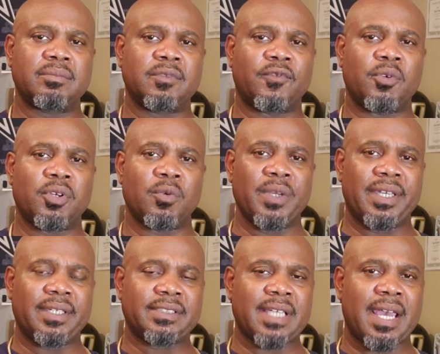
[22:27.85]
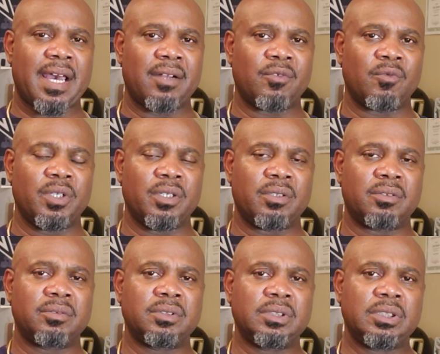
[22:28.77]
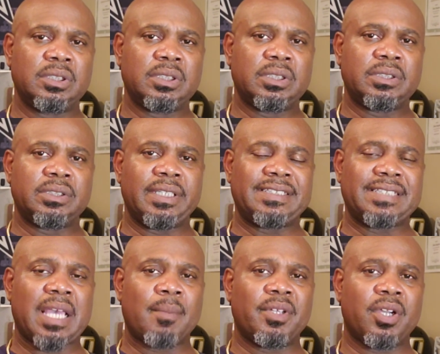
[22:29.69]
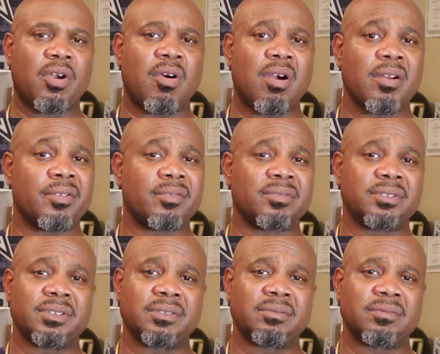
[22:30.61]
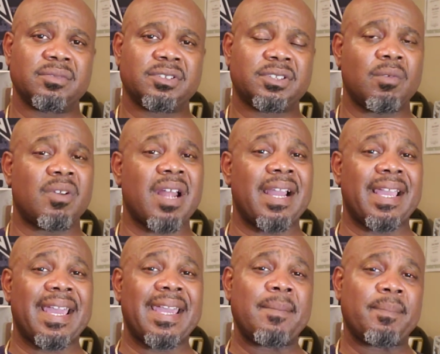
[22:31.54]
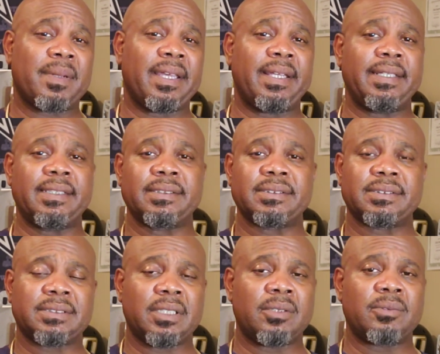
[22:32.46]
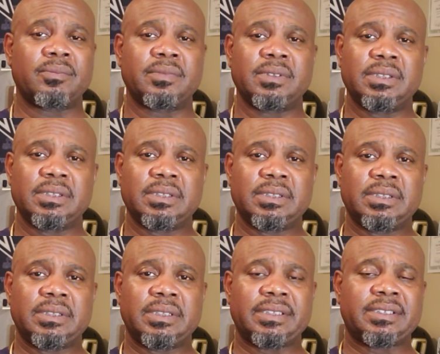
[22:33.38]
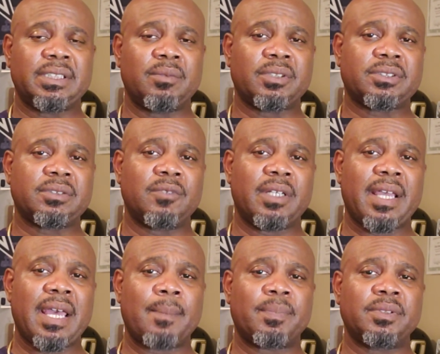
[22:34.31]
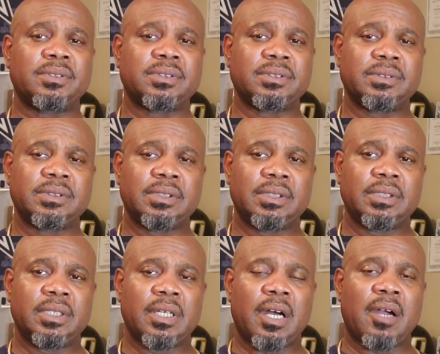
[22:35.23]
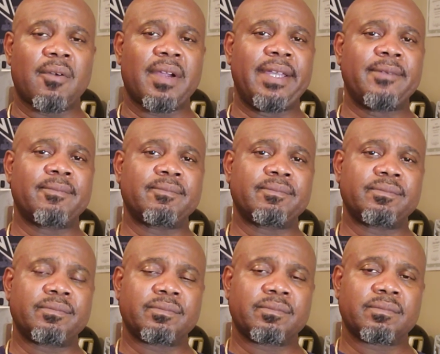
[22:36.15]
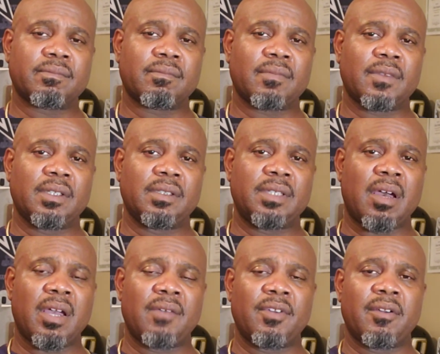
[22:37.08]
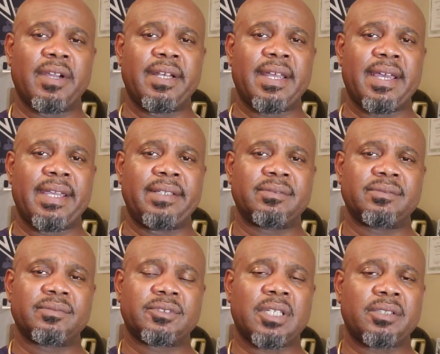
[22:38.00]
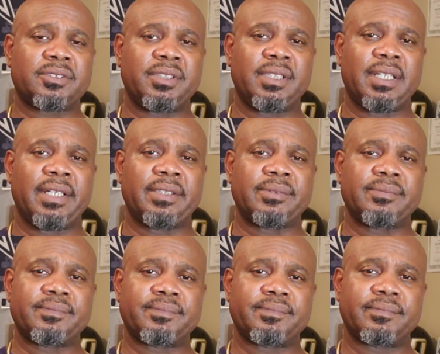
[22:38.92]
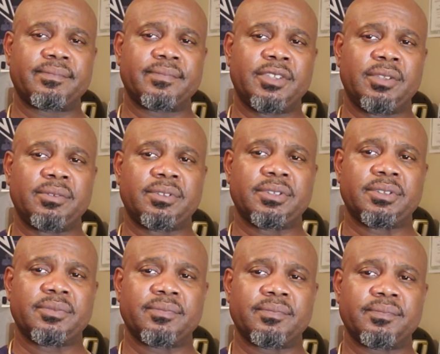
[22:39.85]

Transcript: before the week is out, and we'll examine the Cardinals and see what our game plan is. So let's see what happens. All right. Y'all have a great night. Talk to you later. Deuces.